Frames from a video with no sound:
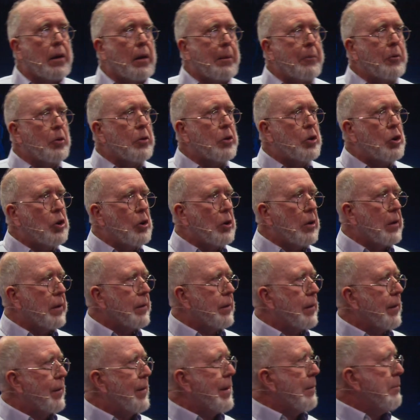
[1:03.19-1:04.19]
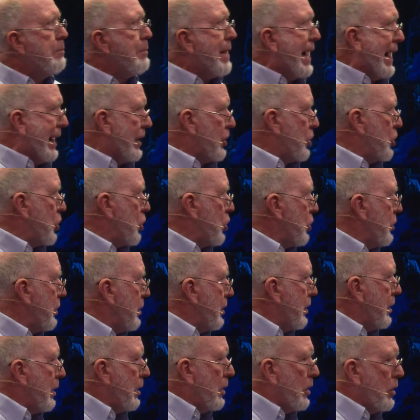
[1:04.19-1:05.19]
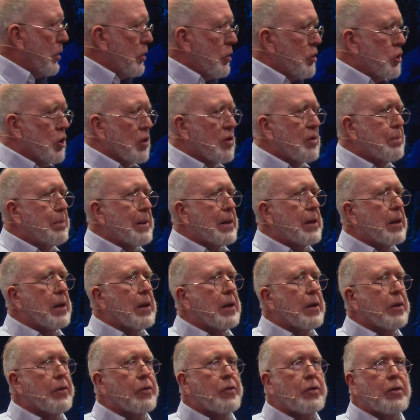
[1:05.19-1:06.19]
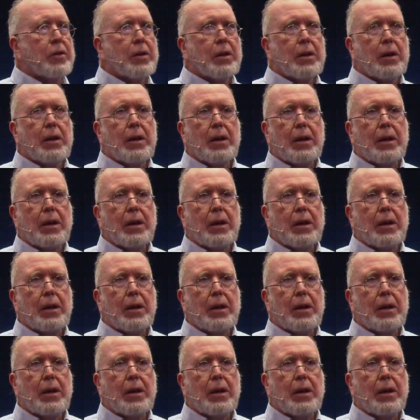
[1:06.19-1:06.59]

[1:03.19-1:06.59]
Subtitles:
I'm going to call it the mesh, just because